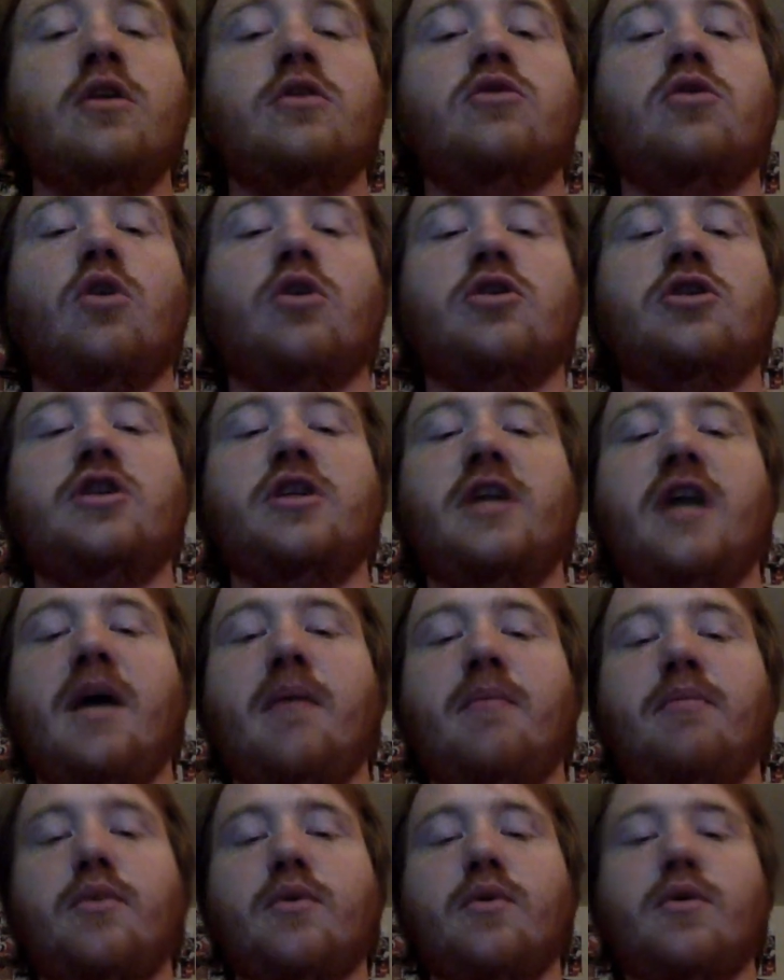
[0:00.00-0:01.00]
Darcy
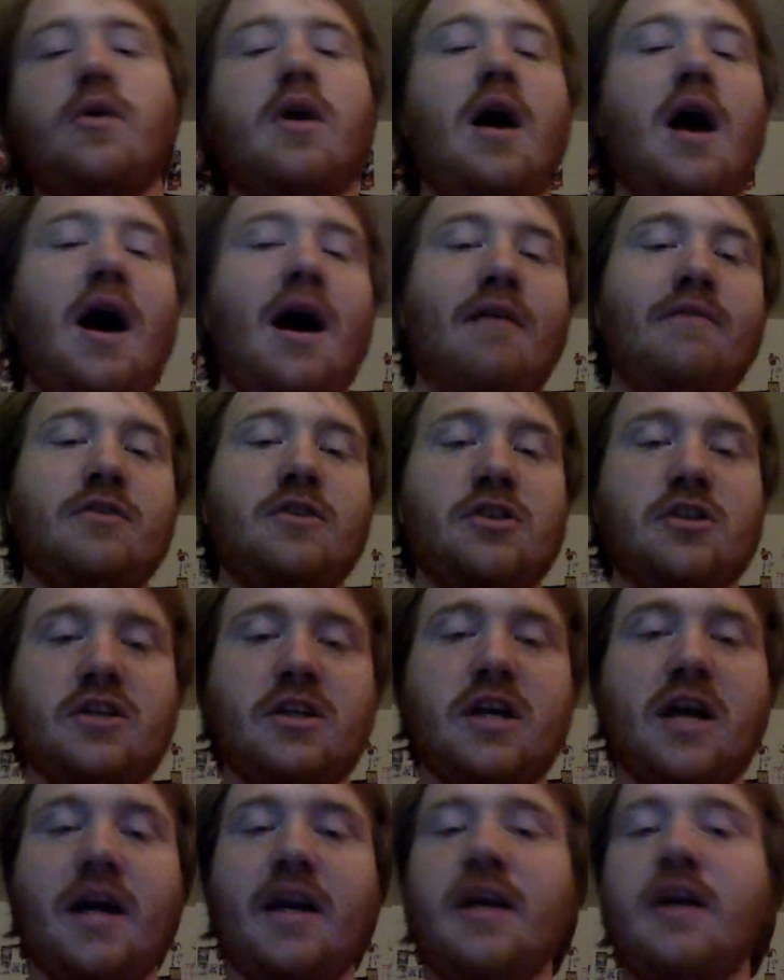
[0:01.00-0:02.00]
Kuemper obviously
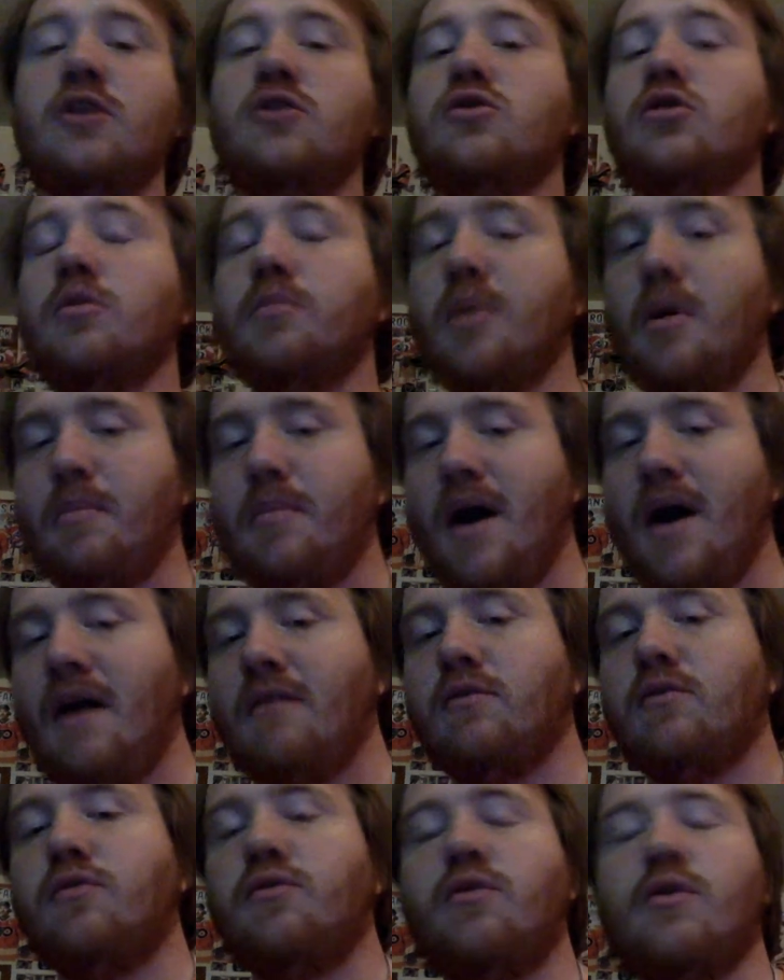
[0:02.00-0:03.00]
got injured, but
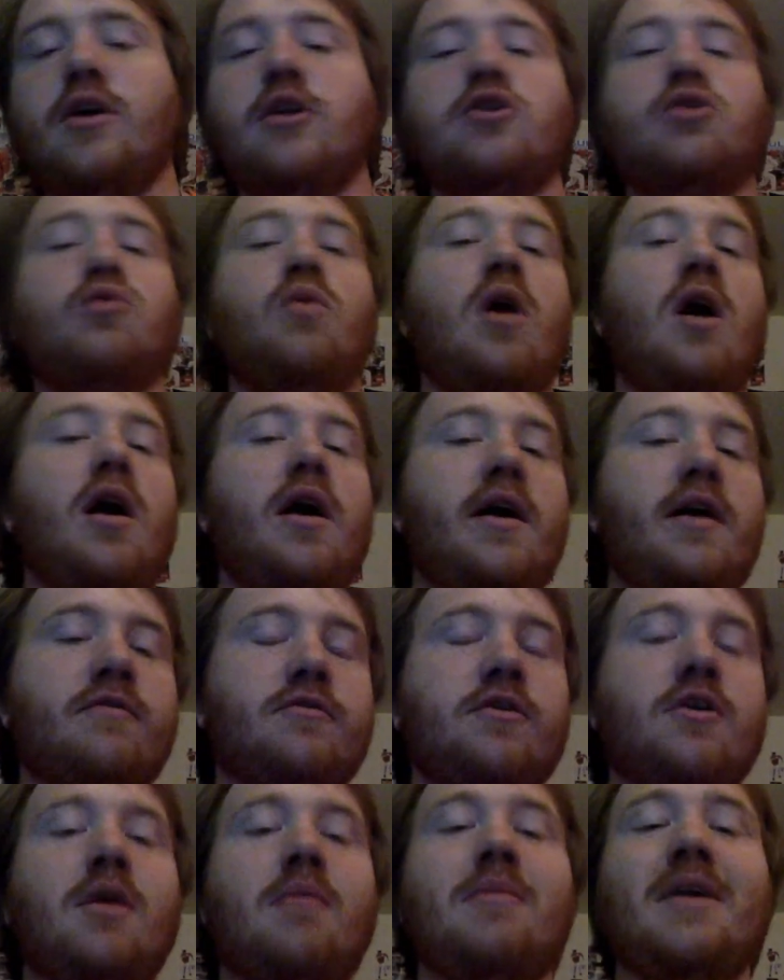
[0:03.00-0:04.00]
Pavel Francouz,
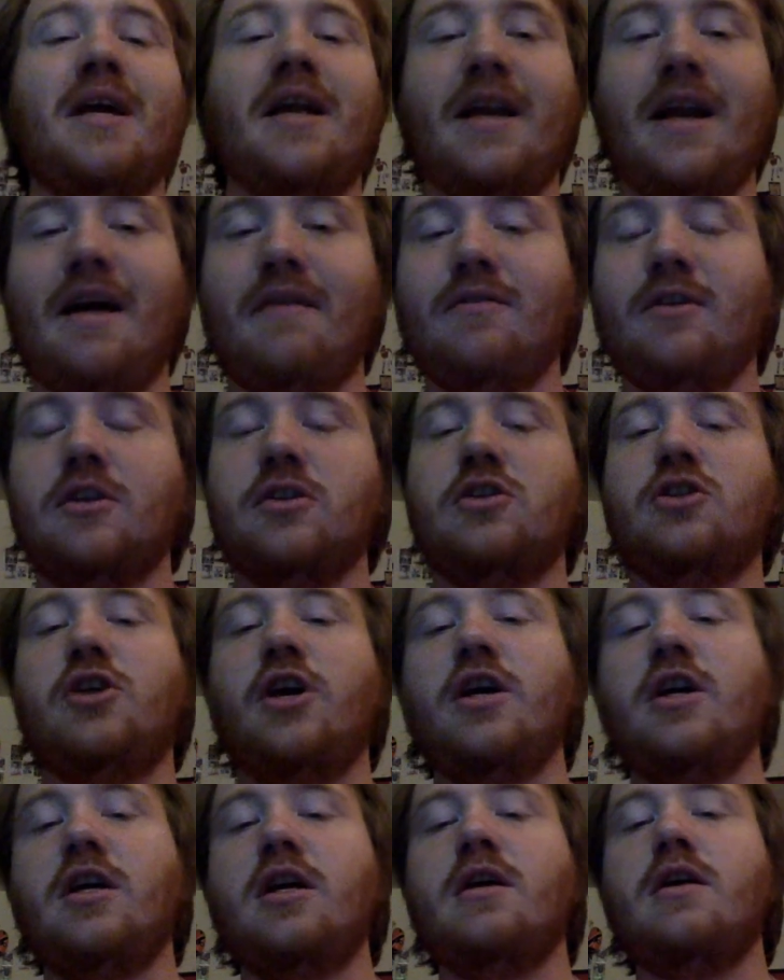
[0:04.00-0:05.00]
after coming in and having a
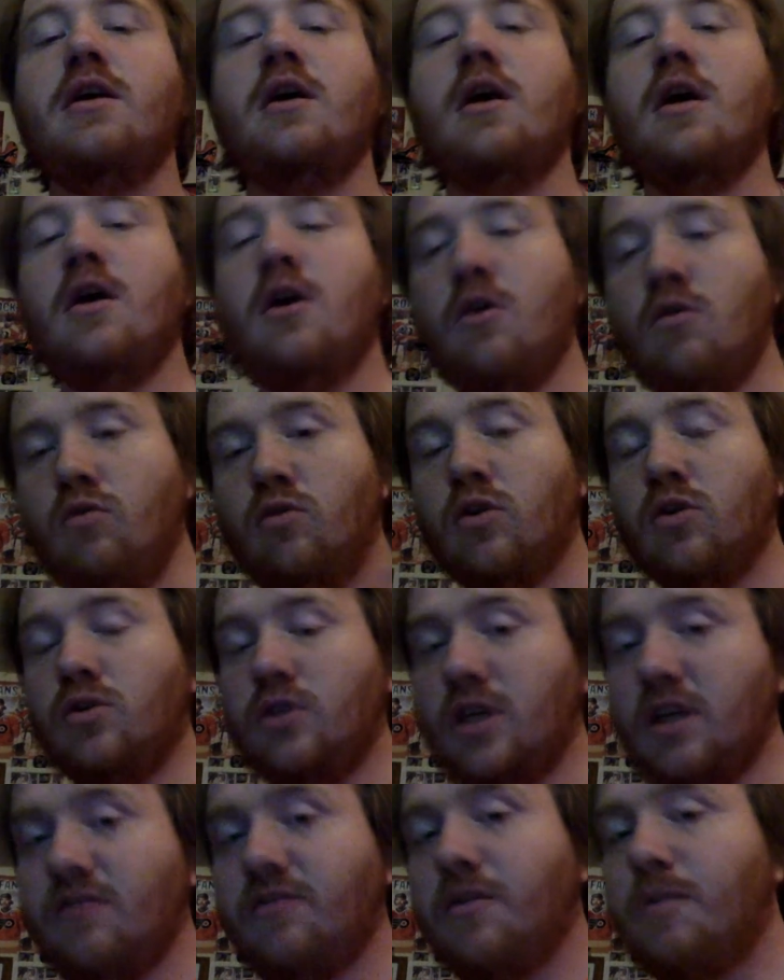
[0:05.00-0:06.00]
shaky
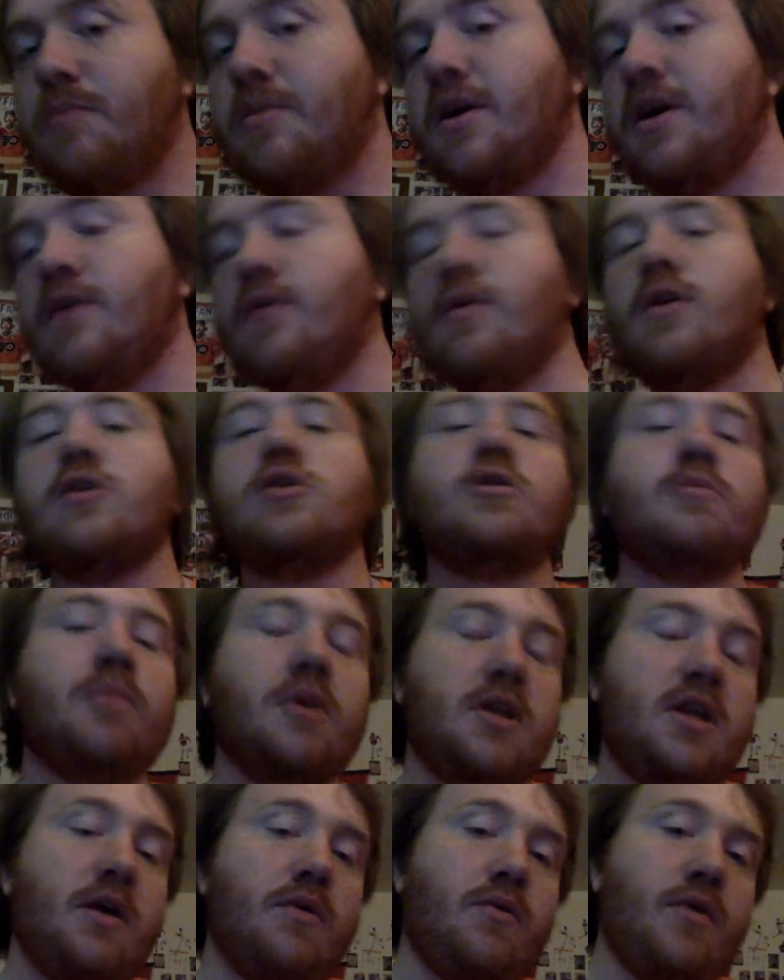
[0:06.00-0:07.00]
relief appearance,
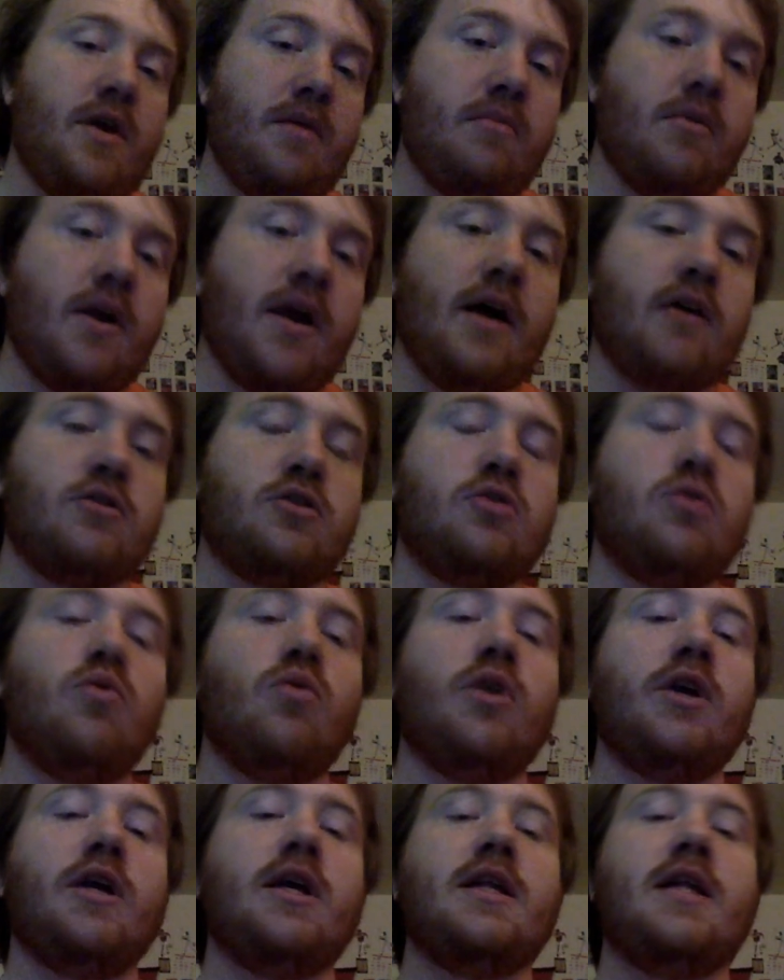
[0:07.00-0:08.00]
but they were able to
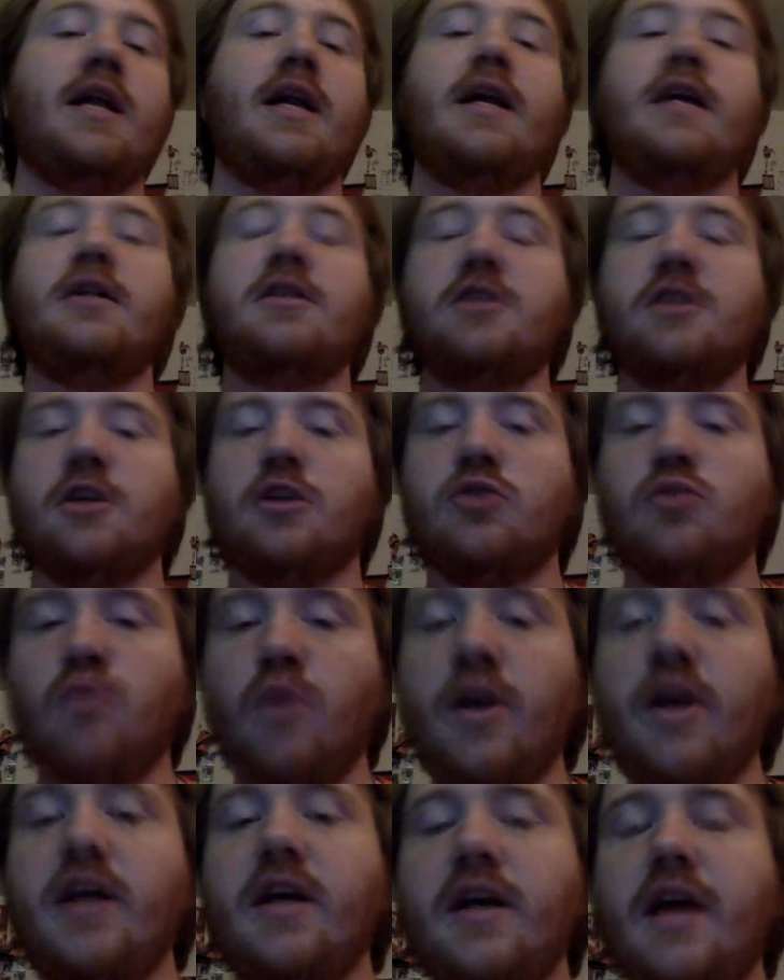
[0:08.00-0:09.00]
outscore and get that 8 6
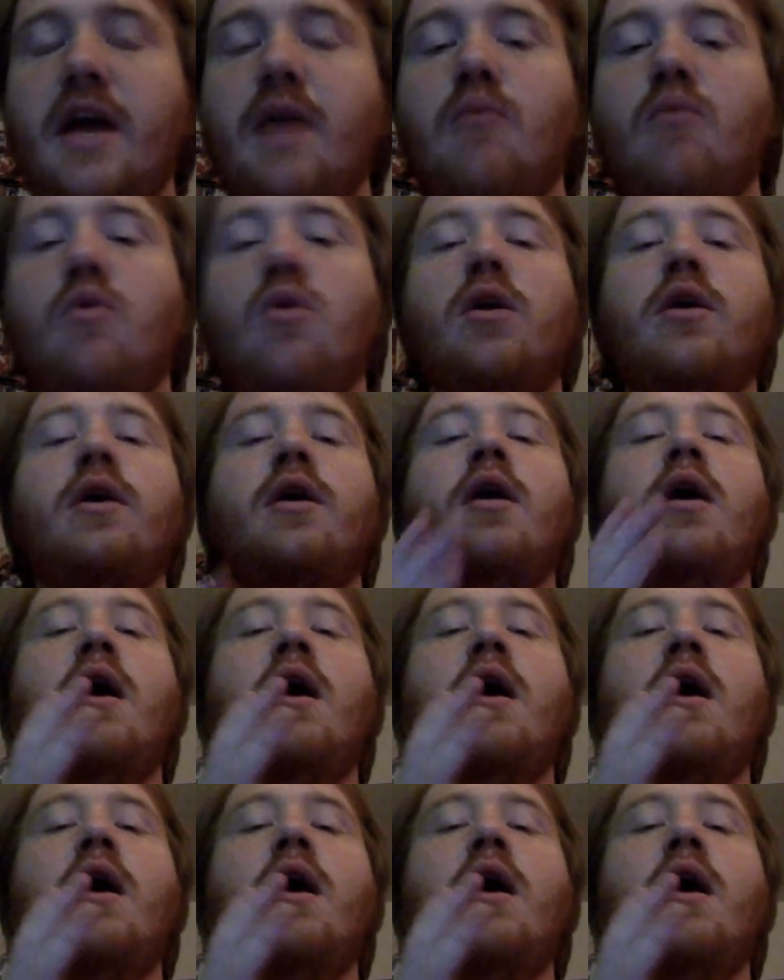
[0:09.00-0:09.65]
winning game one,